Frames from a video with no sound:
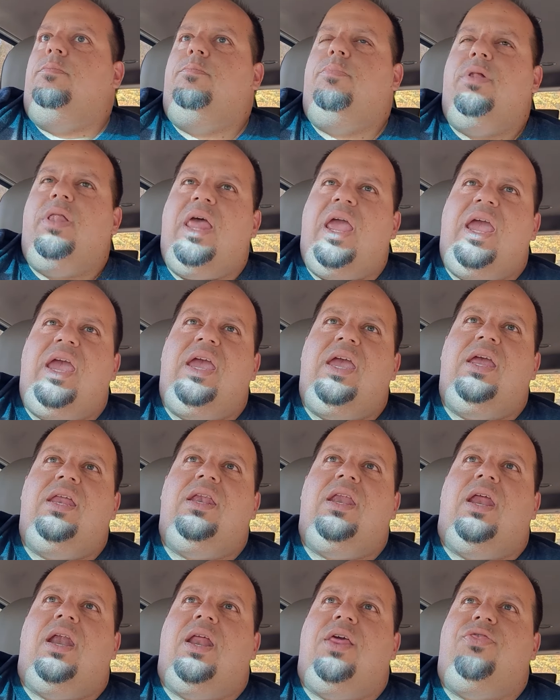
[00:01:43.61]

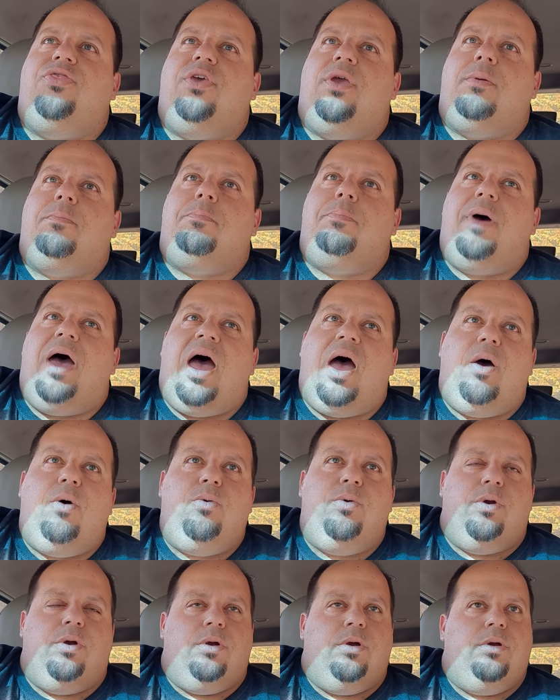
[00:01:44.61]
plain, and I think
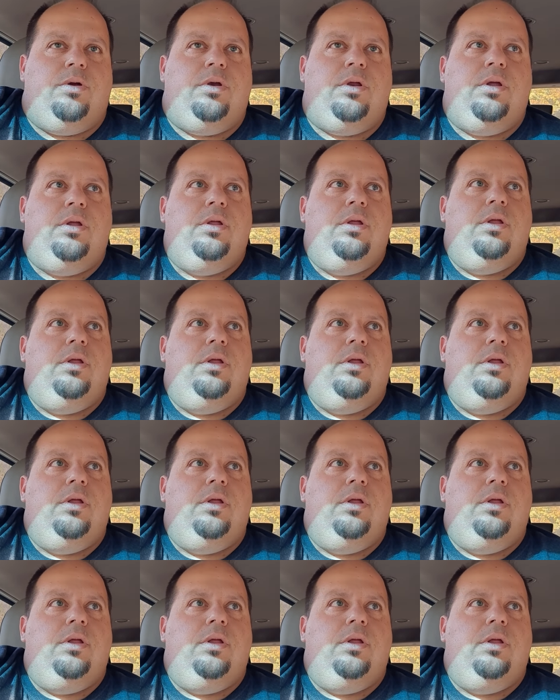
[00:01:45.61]
powdered